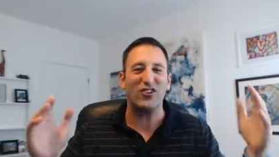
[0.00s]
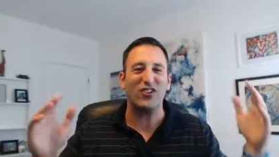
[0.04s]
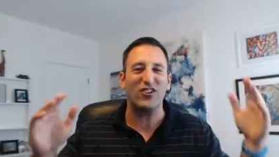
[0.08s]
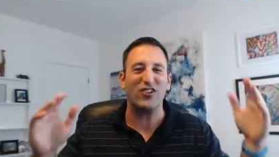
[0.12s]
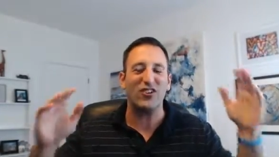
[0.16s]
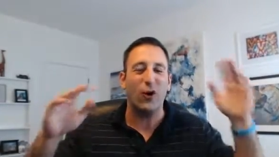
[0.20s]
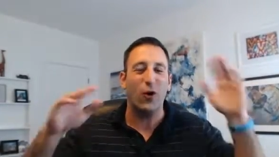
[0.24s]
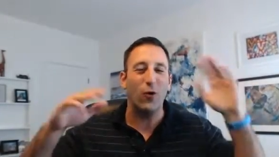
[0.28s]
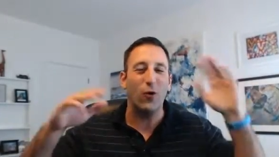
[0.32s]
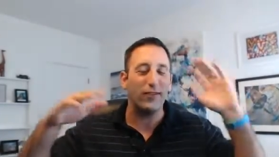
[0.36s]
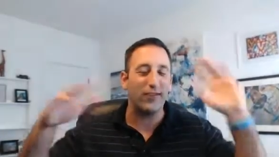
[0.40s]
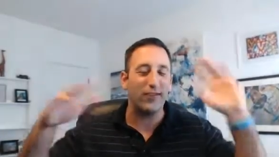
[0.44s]
She
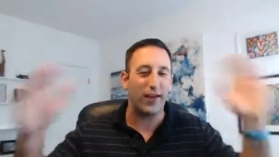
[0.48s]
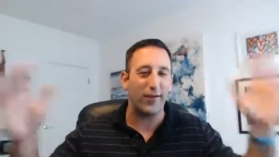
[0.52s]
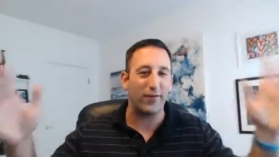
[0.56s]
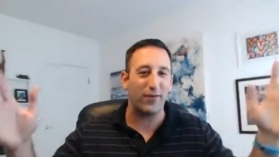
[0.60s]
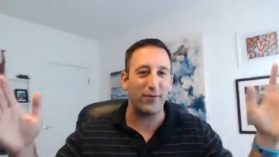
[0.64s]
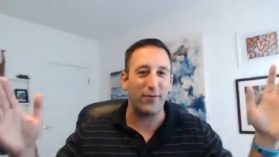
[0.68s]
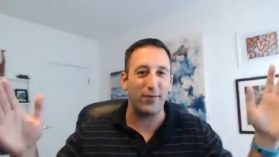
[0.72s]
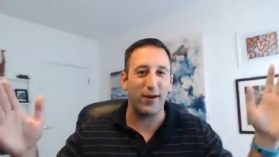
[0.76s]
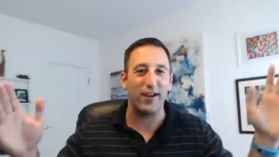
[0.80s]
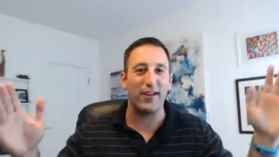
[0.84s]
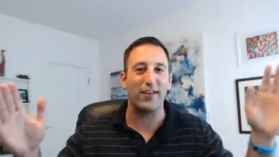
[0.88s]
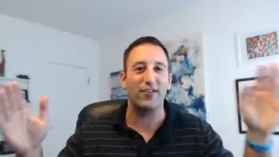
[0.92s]
knows
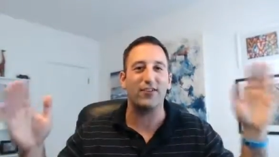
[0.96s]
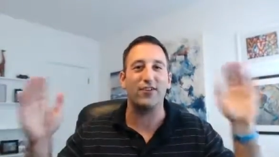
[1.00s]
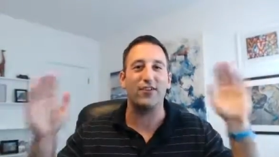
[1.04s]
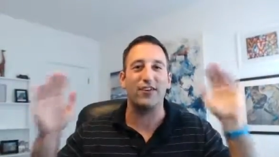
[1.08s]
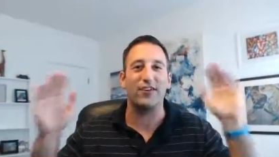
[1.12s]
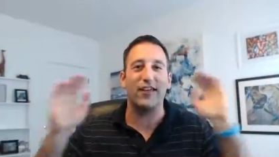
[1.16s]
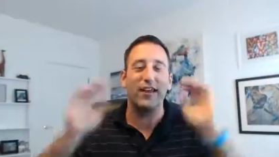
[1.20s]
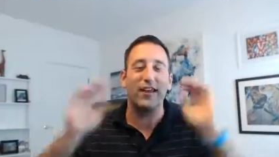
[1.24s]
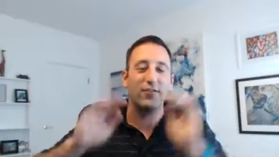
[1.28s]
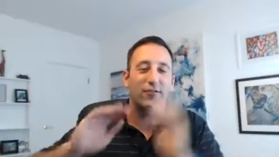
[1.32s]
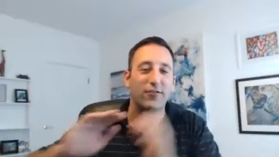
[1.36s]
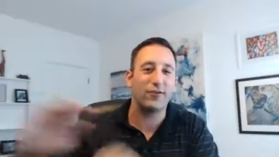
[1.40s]
everybody.
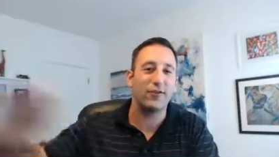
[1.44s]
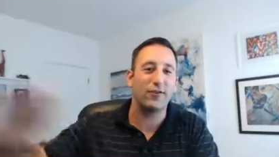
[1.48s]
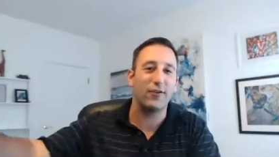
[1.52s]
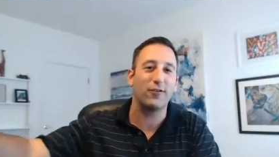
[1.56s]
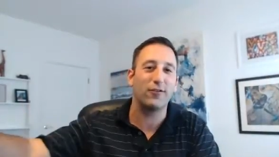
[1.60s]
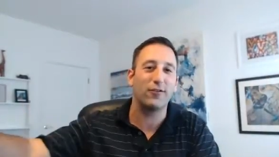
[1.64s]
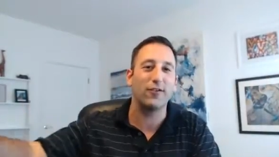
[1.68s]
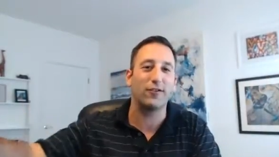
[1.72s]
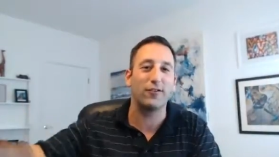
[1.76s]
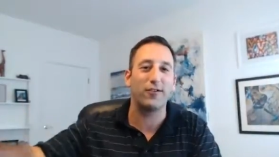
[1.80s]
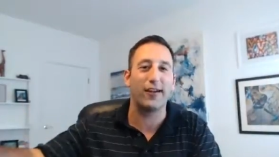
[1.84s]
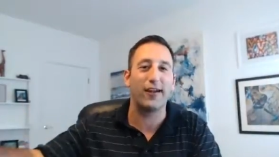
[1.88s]
She
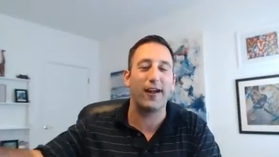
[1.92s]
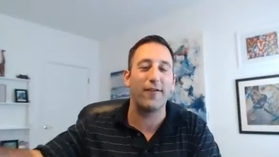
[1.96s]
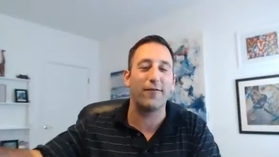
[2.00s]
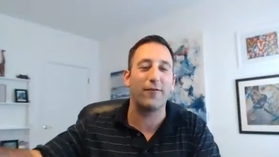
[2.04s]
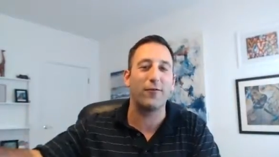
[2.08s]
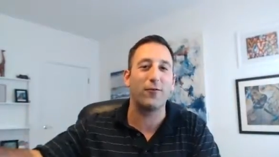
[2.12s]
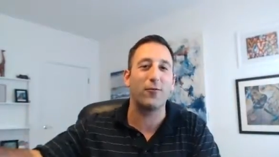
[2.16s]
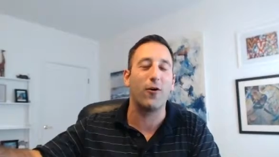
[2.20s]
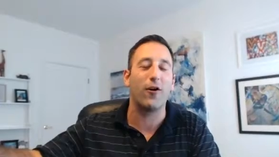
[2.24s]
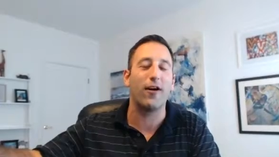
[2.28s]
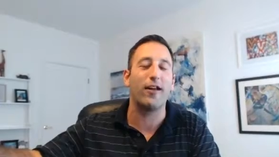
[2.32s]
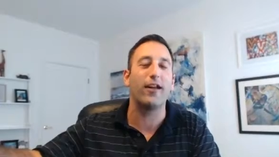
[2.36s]
introduces you to
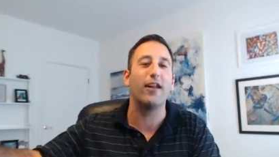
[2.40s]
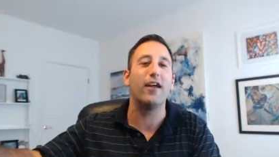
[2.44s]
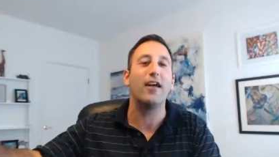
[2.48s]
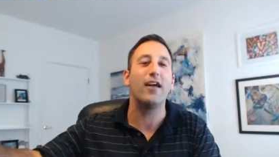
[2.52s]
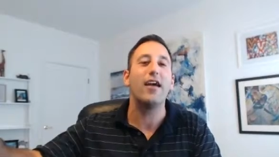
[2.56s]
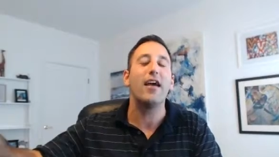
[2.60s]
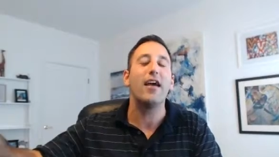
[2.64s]
everyone.